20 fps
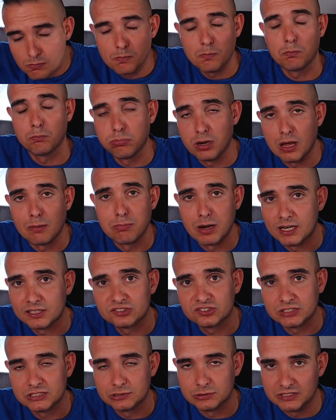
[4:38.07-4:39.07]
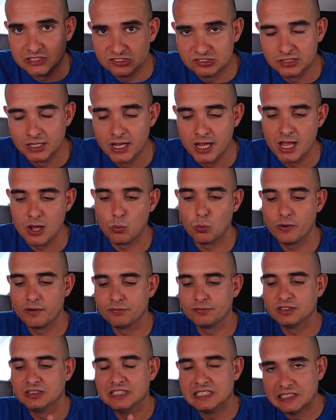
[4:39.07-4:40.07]
blah blah series with
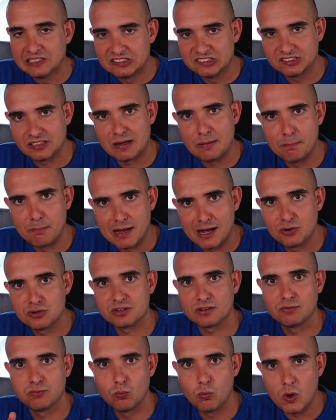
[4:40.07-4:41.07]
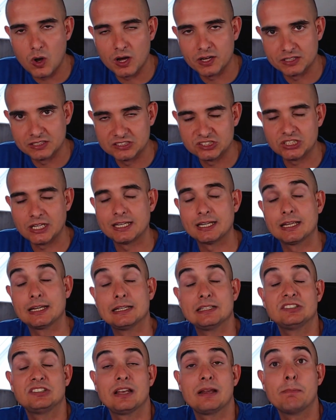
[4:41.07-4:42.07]
this amount of wattage, and that it
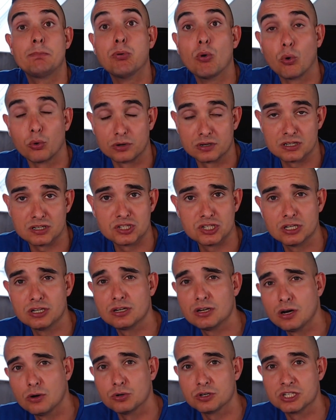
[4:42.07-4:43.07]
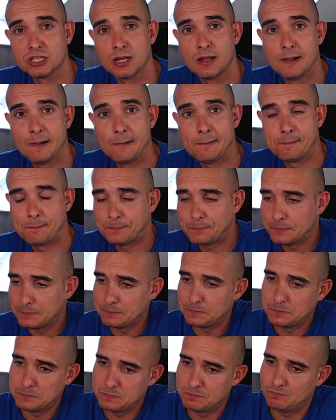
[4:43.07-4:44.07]
is important to note.
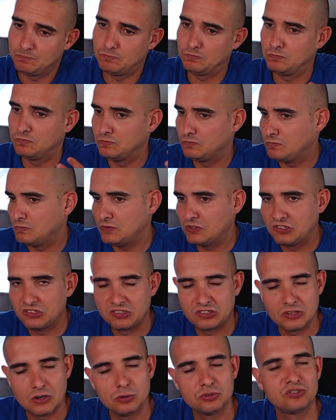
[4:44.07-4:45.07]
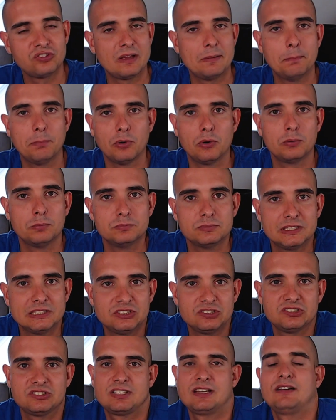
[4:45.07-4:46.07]
It's so simple. They
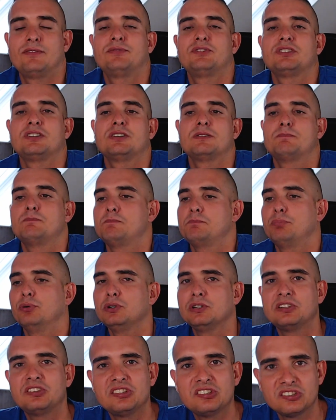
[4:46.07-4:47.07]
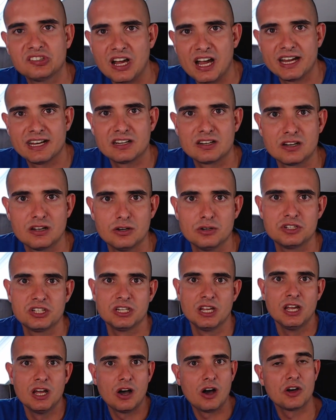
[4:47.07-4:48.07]
just have to put a side note
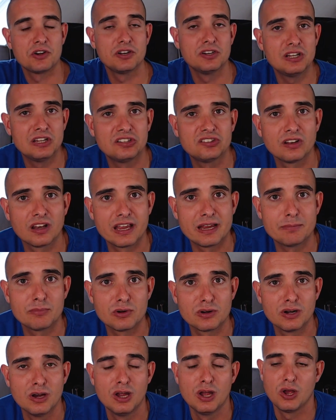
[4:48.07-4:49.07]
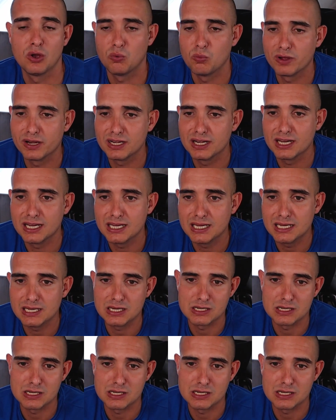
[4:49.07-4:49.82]
on the disclaimer when they